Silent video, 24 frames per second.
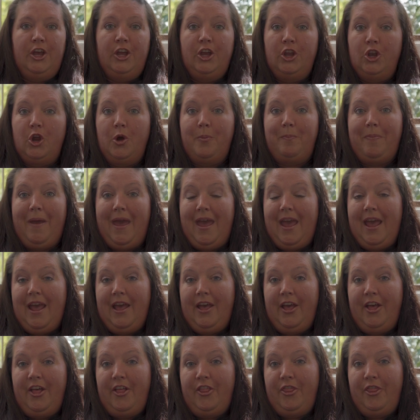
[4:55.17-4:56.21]

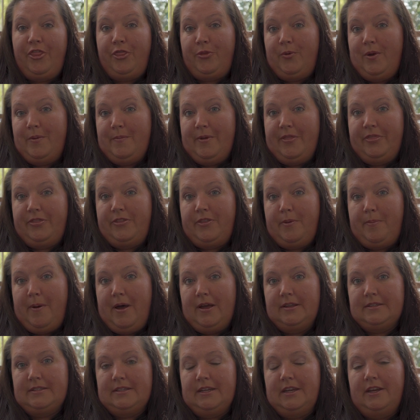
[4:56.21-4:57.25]
pay 3-month
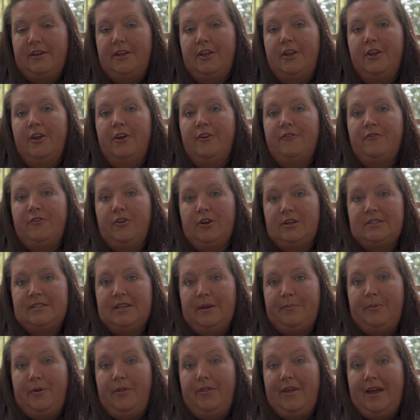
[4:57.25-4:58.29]
deposit. For
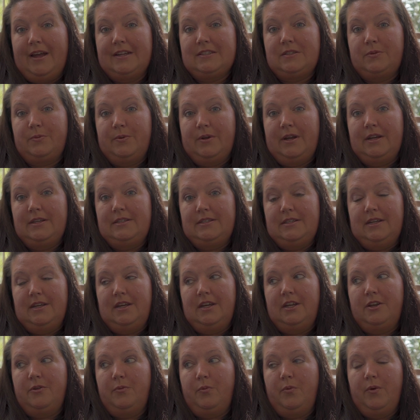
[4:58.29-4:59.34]
example, that's what I
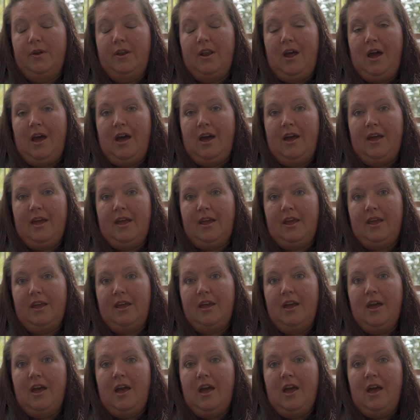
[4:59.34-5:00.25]
did when I